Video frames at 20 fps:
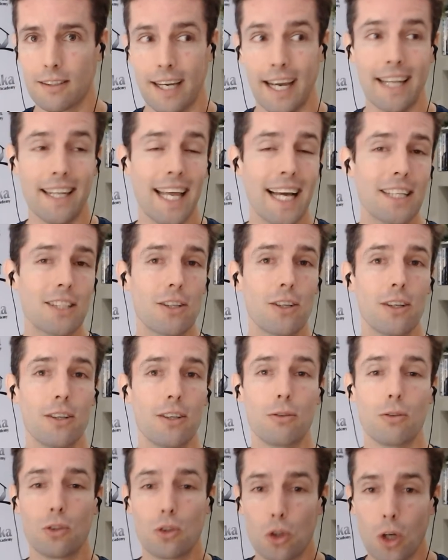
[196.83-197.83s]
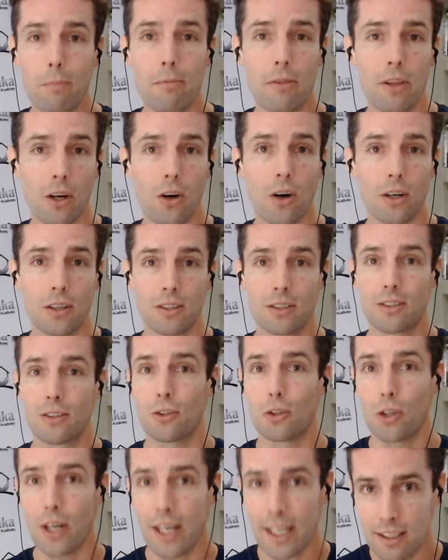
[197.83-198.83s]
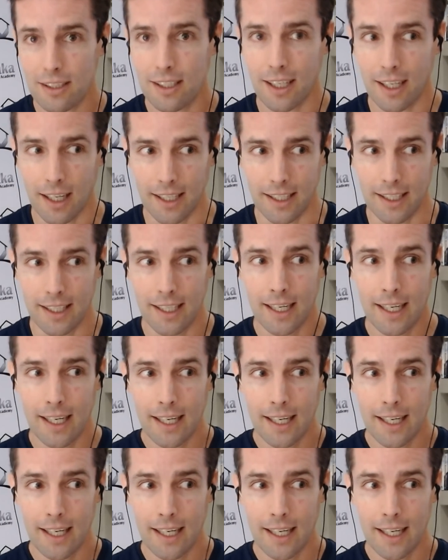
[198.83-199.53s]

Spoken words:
And that's gonna drop the cost drastically,